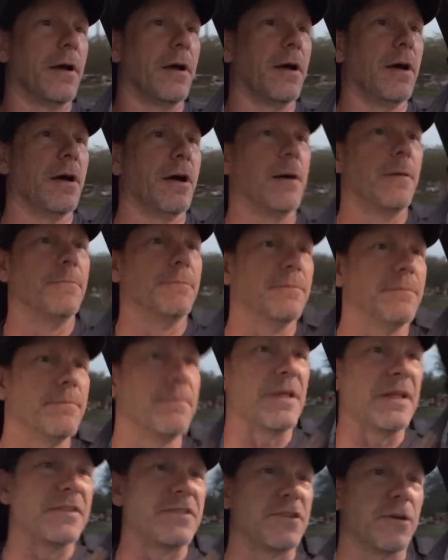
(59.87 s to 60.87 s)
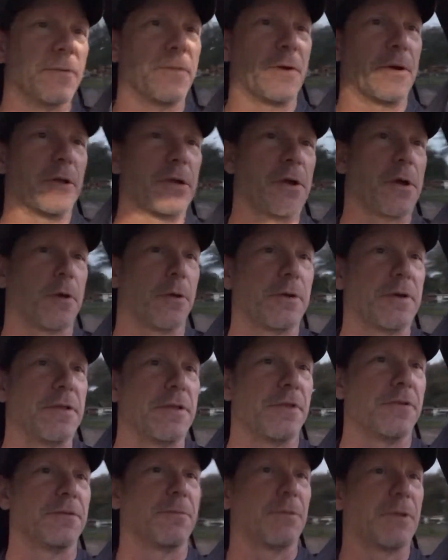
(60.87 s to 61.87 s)
Um, it's still fairly
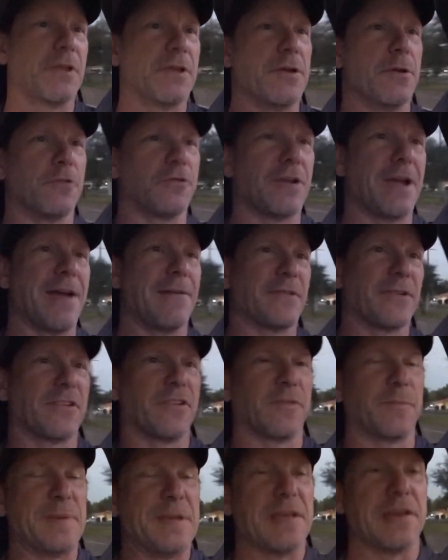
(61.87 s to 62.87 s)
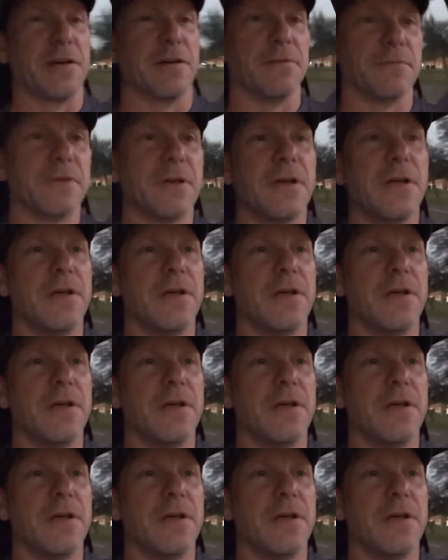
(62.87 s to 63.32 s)
early. There's really no traffic to speak of.